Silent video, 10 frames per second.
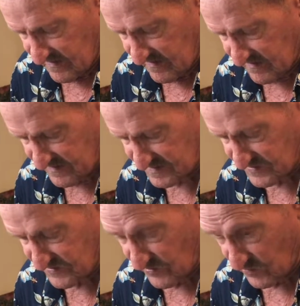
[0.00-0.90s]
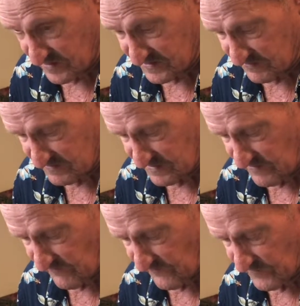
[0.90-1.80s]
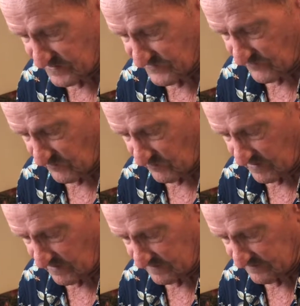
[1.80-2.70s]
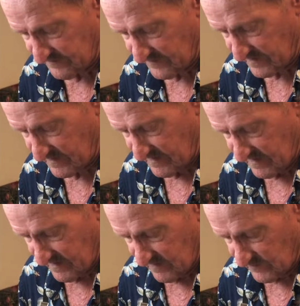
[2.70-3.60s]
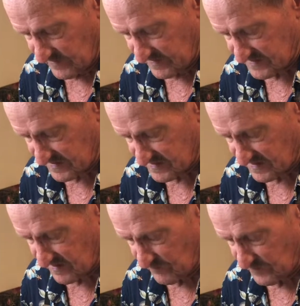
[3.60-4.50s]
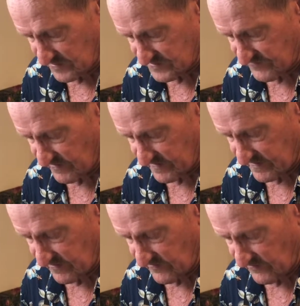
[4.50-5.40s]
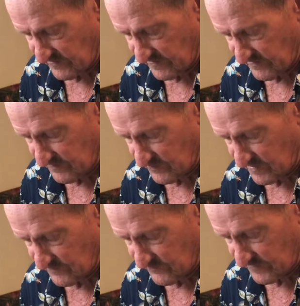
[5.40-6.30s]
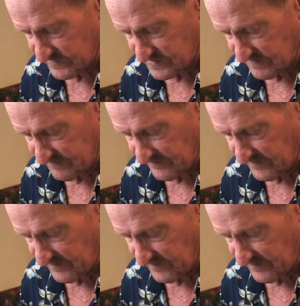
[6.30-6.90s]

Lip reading: This is an orange that was in the fridge for a while. But it's gonna bust right there during the operation.